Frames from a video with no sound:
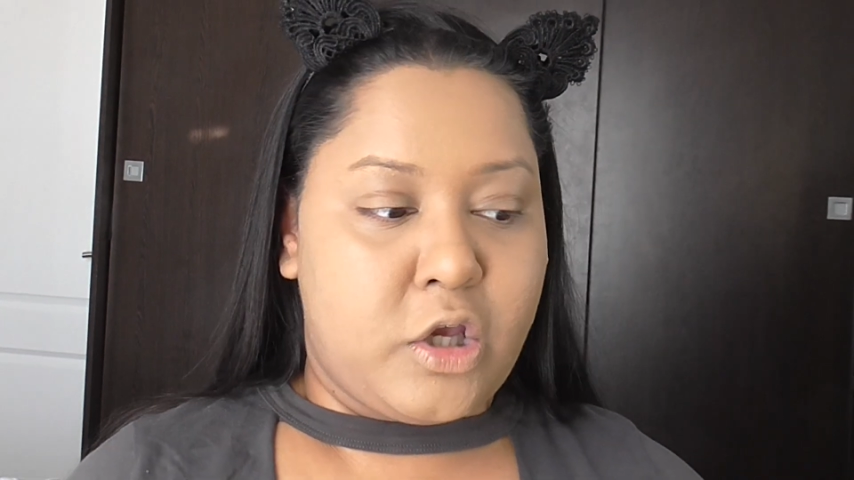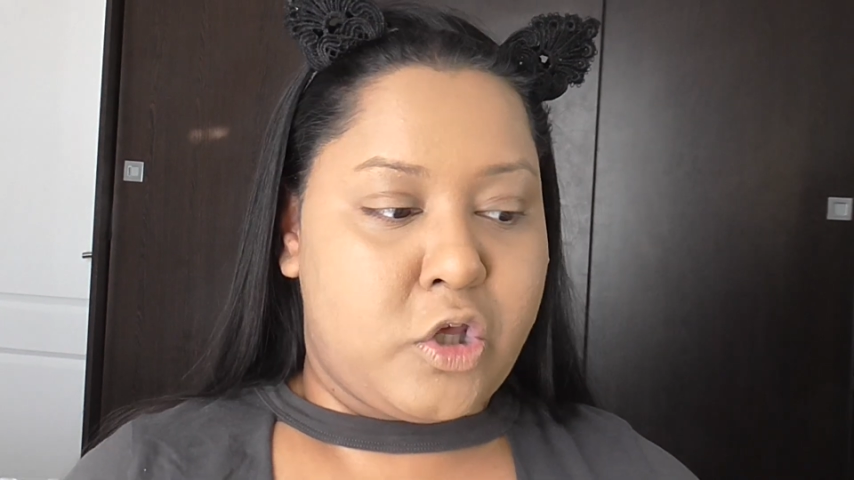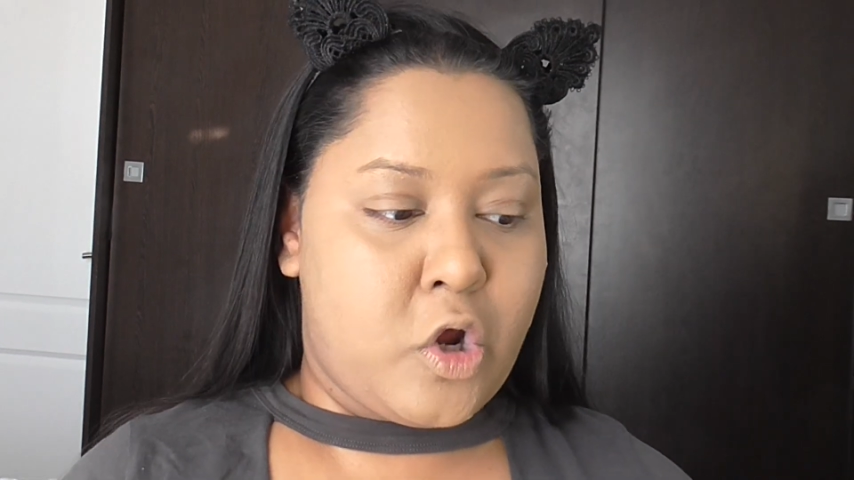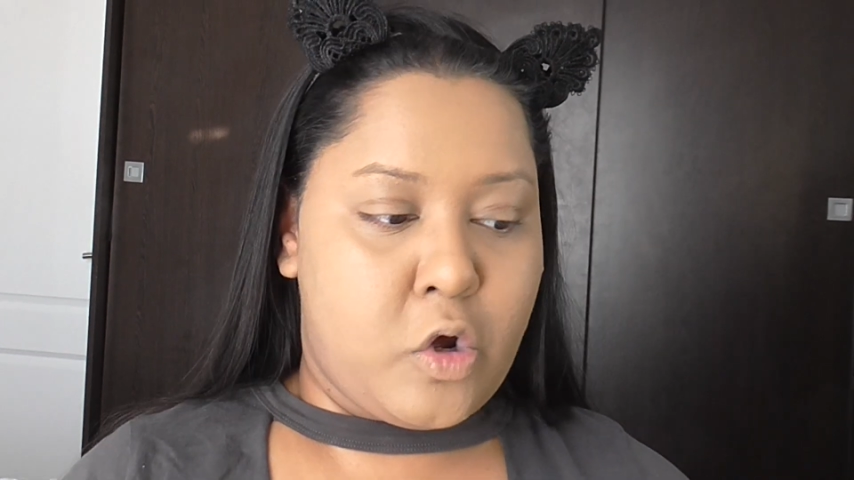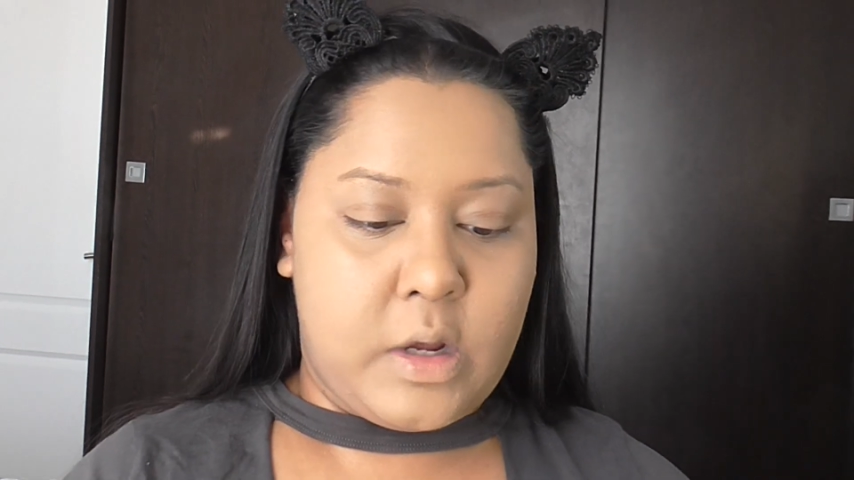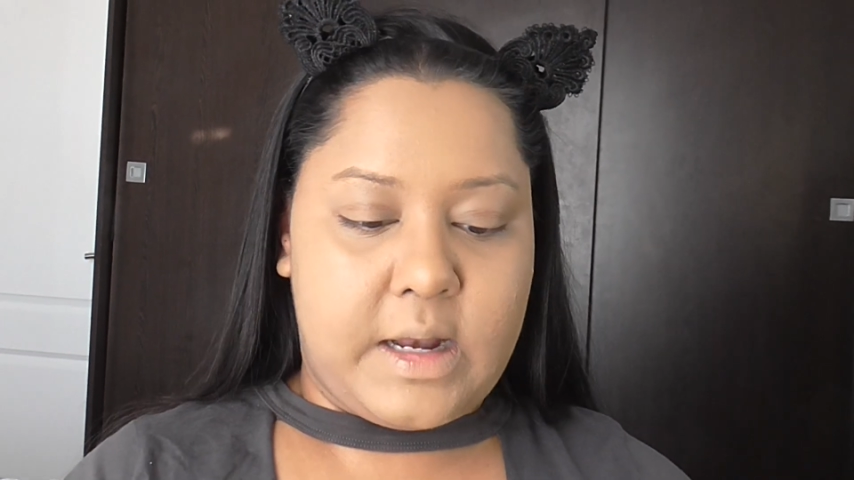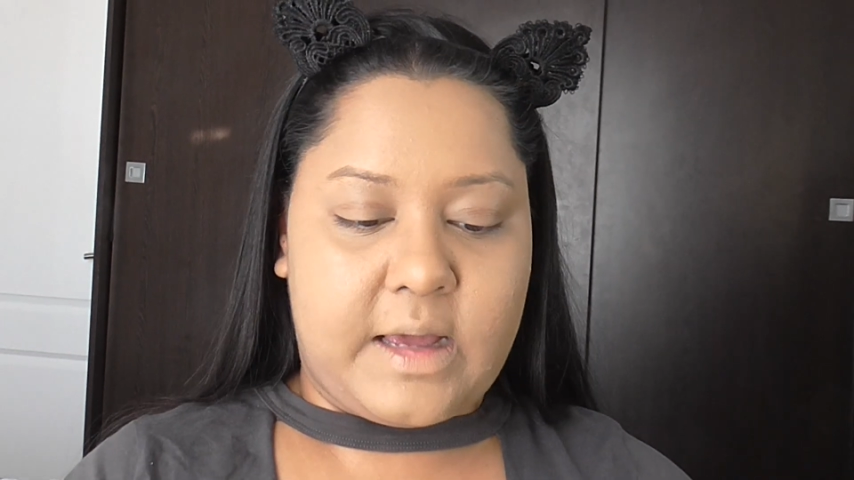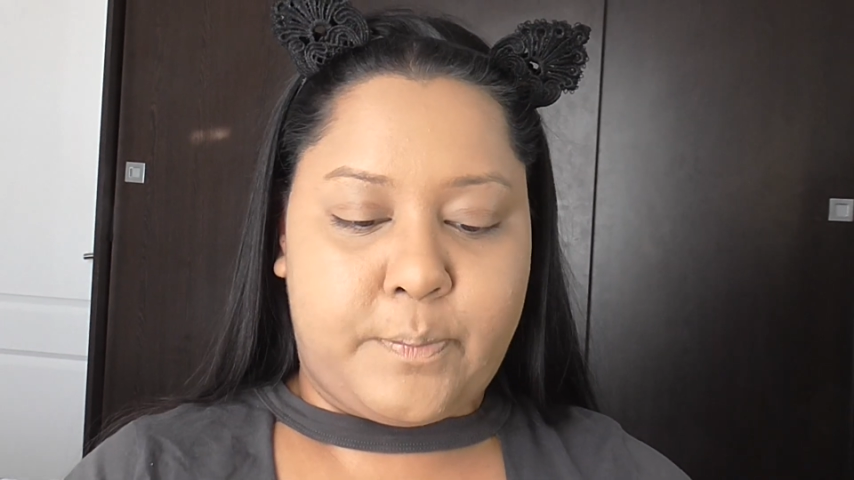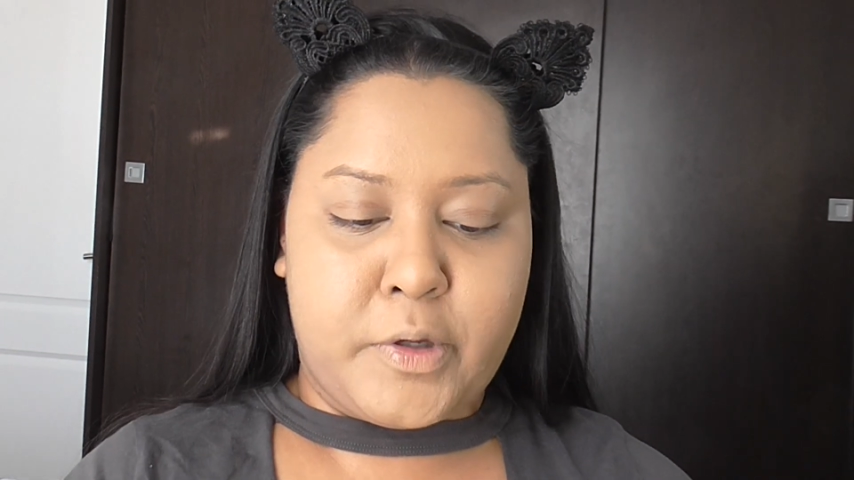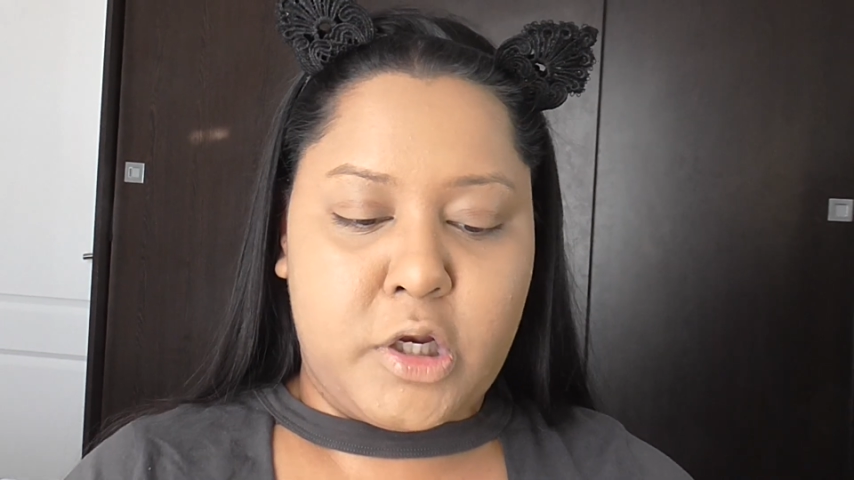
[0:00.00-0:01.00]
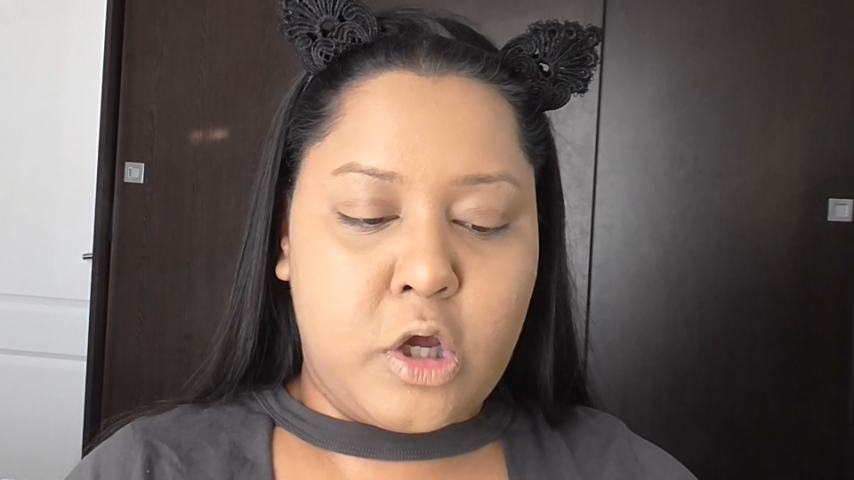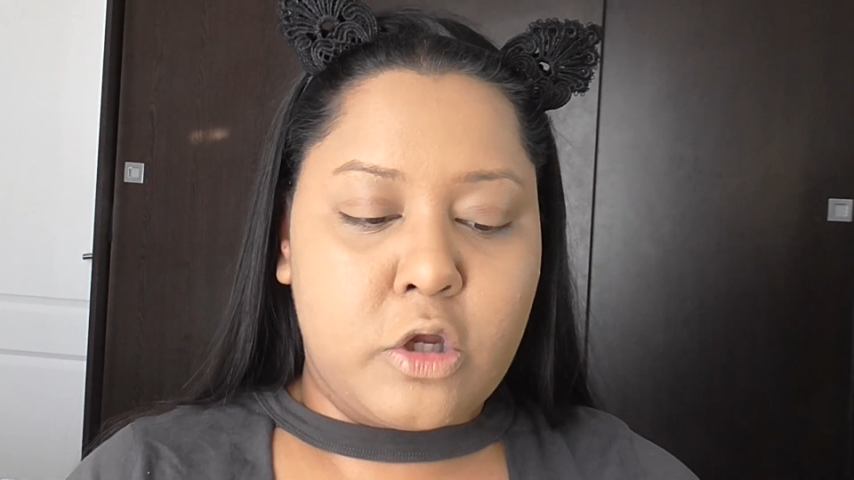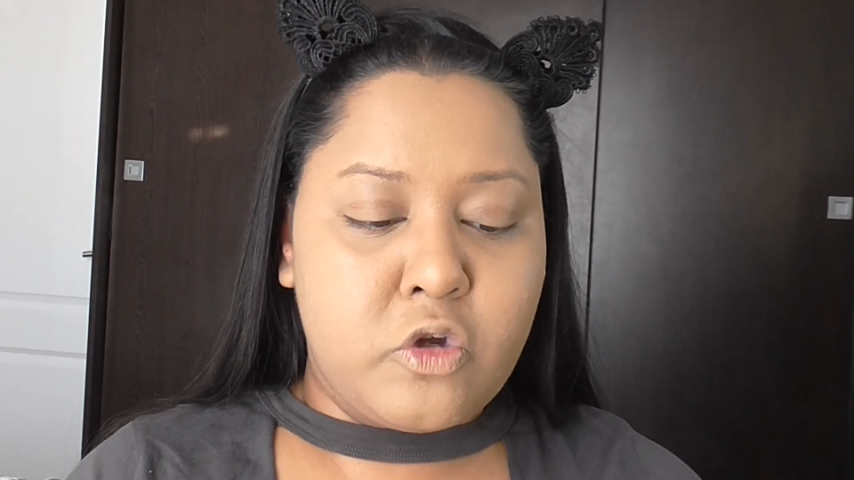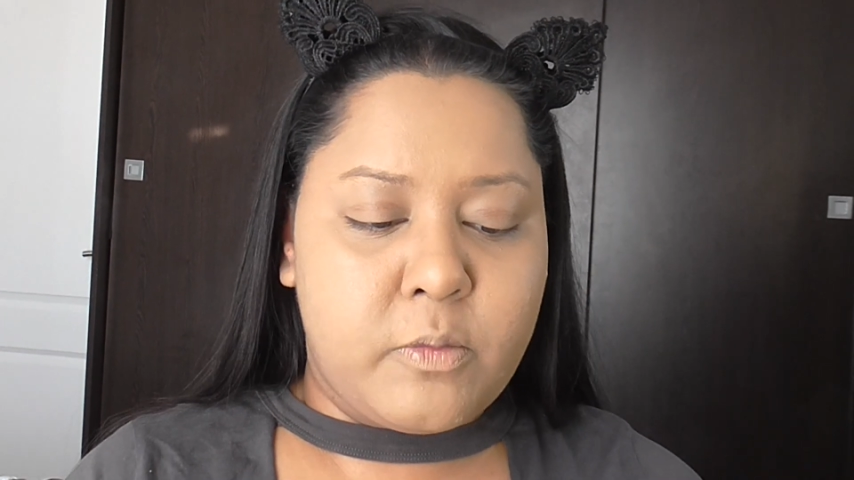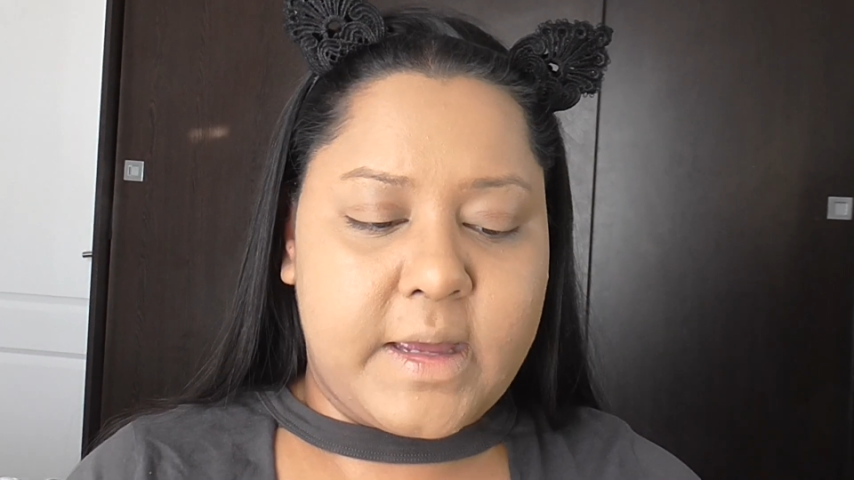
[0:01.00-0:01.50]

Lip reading: You know, like putting on your